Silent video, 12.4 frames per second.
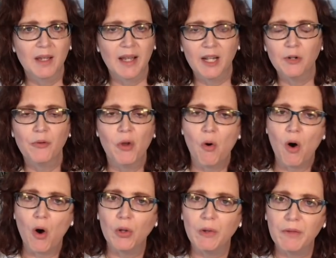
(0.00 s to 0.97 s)
And I don't know
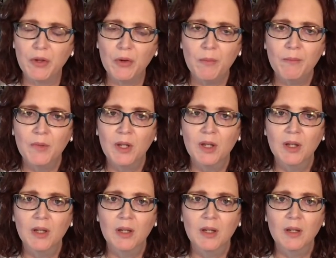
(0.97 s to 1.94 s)
all of you,
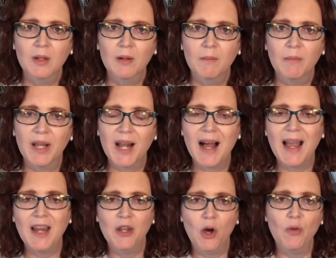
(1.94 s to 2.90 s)
but
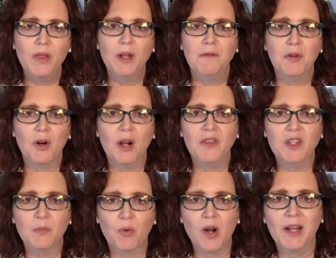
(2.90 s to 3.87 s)
I know that if you're on
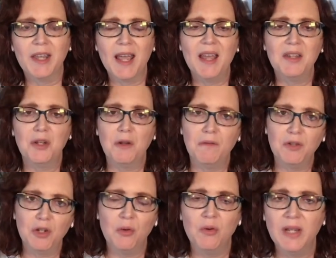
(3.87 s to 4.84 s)
this broadcast and you've
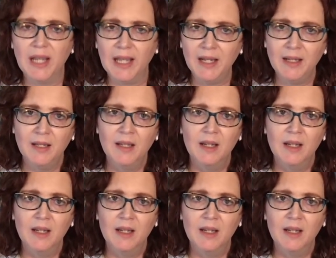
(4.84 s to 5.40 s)
tuned in,